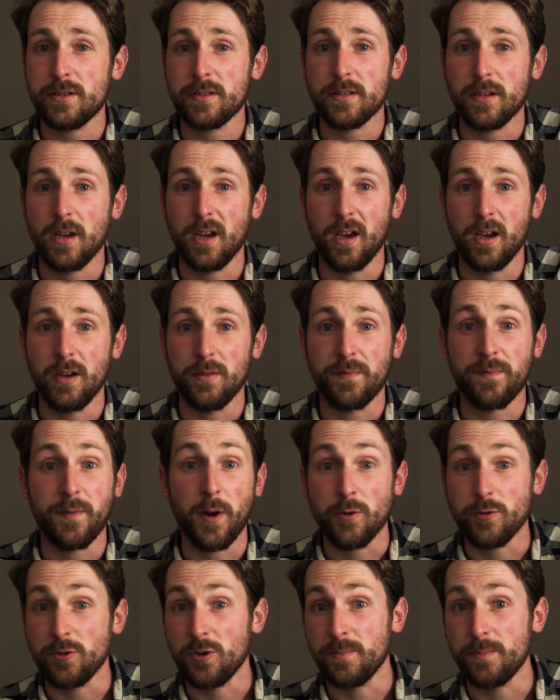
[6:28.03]

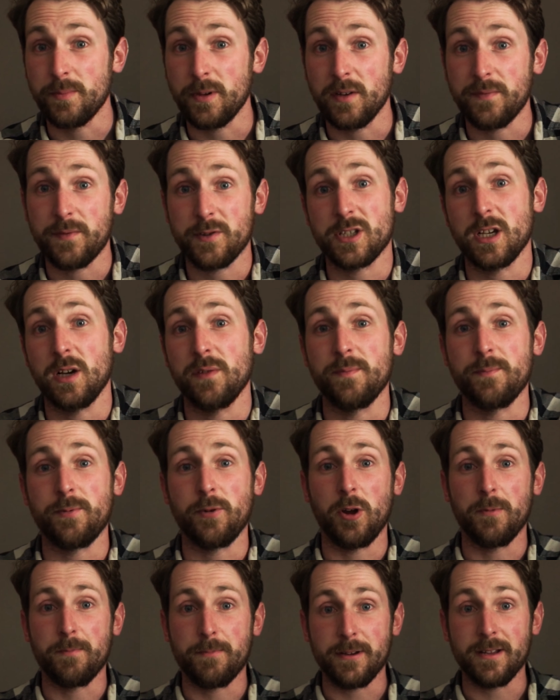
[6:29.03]
phone number for
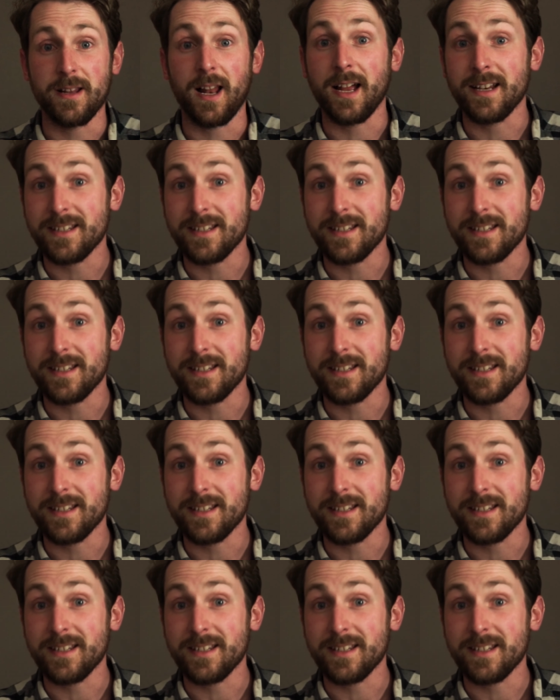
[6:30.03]
self-employed people,